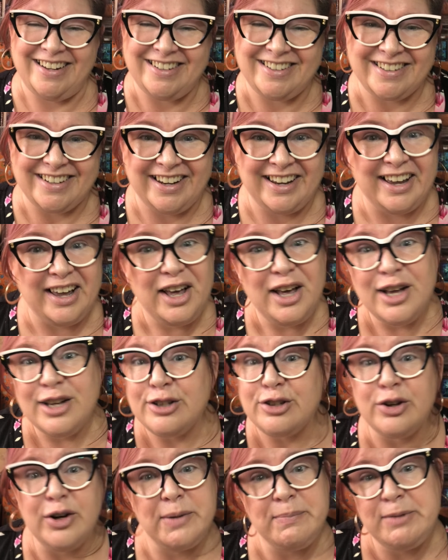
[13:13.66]
it's like,
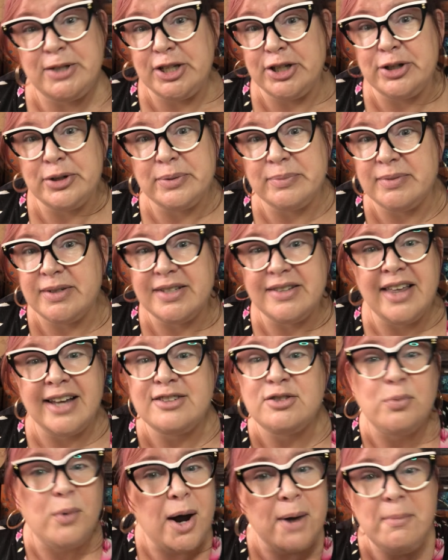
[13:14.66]
so I'm doomed.
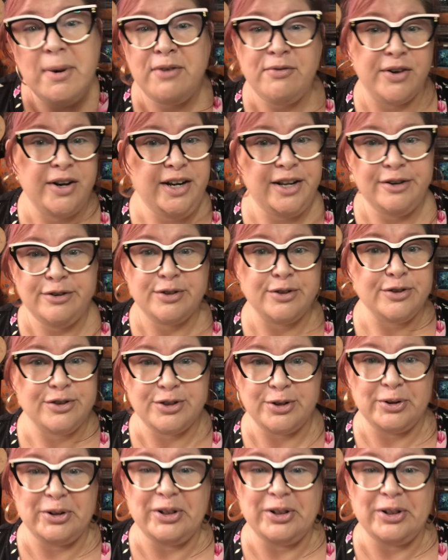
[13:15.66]
That's why my videos are so